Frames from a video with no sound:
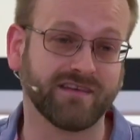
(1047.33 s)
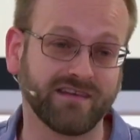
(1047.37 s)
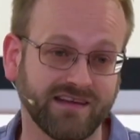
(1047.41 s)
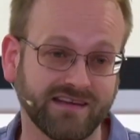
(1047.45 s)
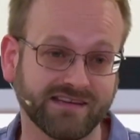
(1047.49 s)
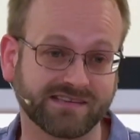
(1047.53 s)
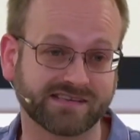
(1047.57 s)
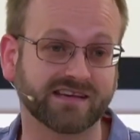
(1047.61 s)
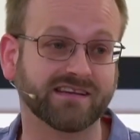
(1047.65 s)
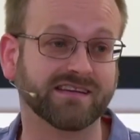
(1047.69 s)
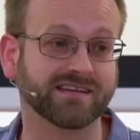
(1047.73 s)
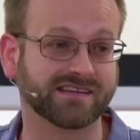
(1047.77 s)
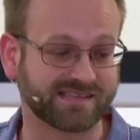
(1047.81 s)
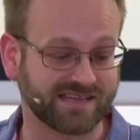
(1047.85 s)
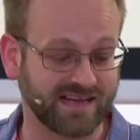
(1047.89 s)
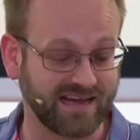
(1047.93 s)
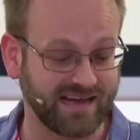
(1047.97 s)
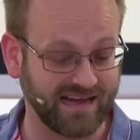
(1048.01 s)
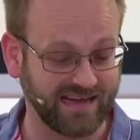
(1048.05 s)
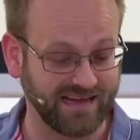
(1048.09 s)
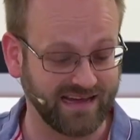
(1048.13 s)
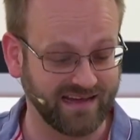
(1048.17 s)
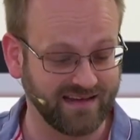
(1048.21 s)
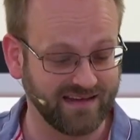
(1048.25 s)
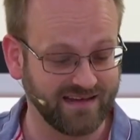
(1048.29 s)
he's going to
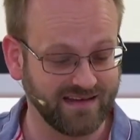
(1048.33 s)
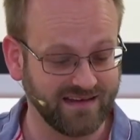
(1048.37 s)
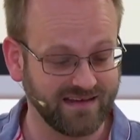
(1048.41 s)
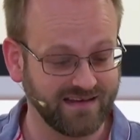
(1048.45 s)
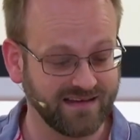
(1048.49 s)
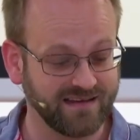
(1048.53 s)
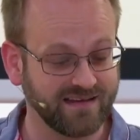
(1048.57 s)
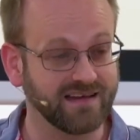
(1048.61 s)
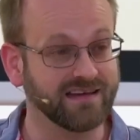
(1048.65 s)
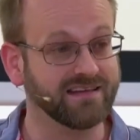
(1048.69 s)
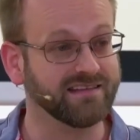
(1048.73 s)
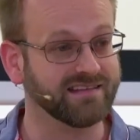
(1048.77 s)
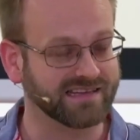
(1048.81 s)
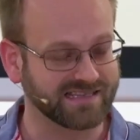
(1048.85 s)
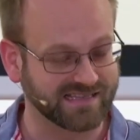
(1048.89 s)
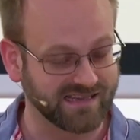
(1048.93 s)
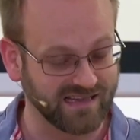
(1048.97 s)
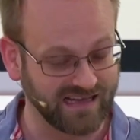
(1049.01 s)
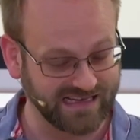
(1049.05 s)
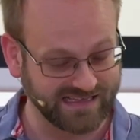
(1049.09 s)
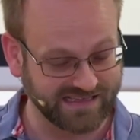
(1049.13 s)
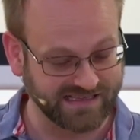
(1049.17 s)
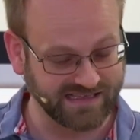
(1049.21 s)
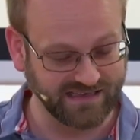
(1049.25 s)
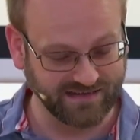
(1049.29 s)
say in this
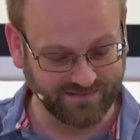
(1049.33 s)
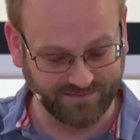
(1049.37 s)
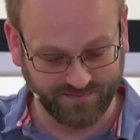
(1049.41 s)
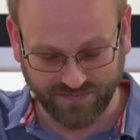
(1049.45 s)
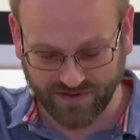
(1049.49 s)
letter.